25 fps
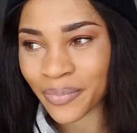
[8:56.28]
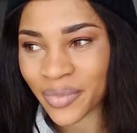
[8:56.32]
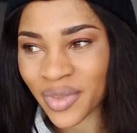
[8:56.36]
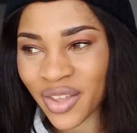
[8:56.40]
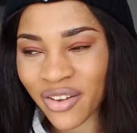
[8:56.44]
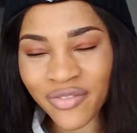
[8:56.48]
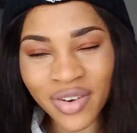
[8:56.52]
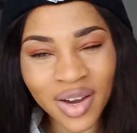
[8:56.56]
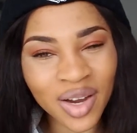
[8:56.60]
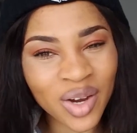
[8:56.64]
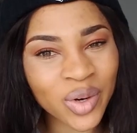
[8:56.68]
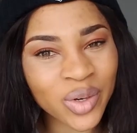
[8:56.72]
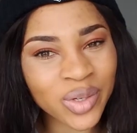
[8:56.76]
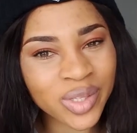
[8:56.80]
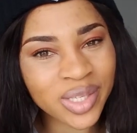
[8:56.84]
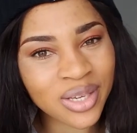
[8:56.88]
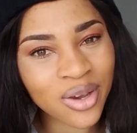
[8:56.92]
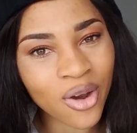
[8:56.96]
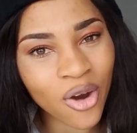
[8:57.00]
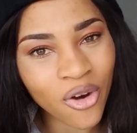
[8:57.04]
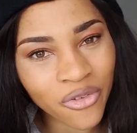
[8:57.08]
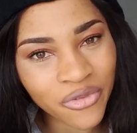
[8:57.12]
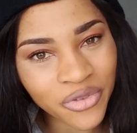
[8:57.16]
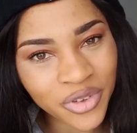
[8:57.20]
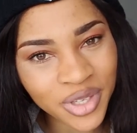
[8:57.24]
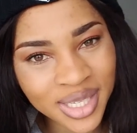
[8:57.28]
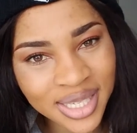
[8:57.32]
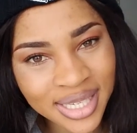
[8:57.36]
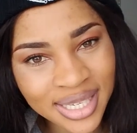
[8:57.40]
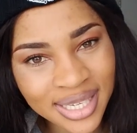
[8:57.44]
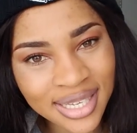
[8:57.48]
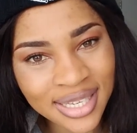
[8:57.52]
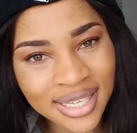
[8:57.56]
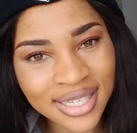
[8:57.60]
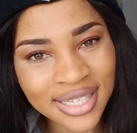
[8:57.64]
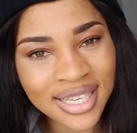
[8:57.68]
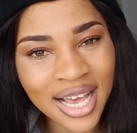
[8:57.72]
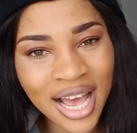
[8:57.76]
faculty
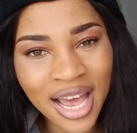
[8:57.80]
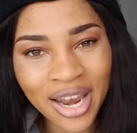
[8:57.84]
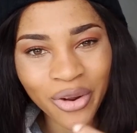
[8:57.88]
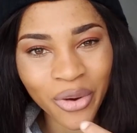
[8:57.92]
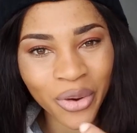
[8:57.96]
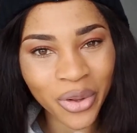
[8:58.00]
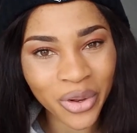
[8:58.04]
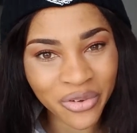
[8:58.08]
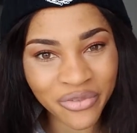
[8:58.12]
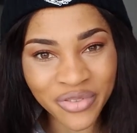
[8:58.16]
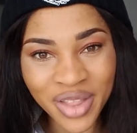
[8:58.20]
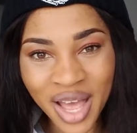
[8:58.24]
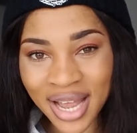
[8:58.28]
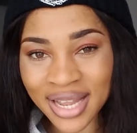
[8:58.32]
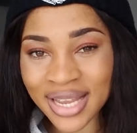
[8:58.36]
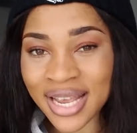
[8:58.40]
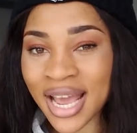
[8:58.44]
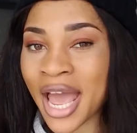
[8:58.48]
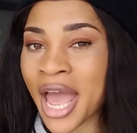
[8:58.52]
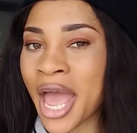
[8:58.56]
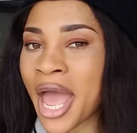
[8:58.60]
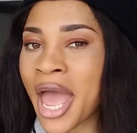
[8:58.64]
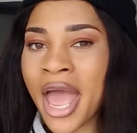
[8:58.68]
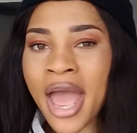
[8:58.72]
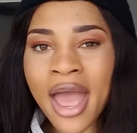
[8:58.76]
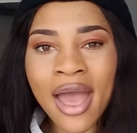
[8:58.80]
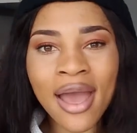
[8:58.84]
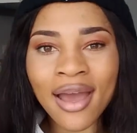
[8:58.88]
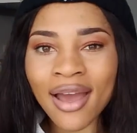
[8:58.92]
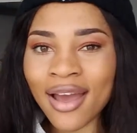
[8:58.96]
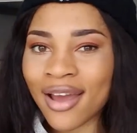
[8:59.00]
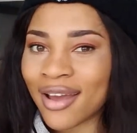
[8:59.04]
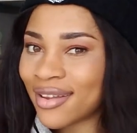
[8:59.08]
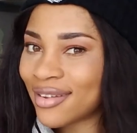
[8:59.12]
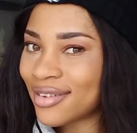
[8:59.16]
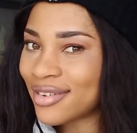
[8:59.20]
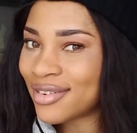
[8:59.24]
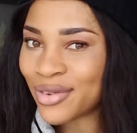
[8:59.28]
offices and all of that.
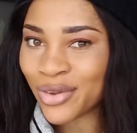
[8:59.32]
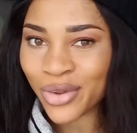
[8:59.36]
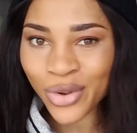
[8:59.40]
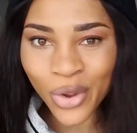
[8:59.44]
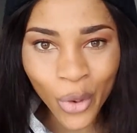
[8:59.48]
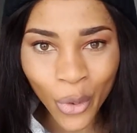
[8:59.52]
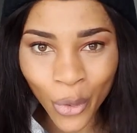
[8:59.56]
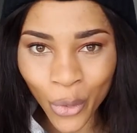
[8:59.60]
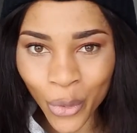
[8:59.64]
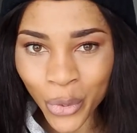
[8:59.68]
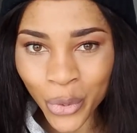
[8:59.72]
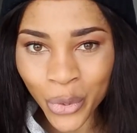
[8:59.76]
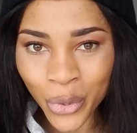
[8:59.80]
No.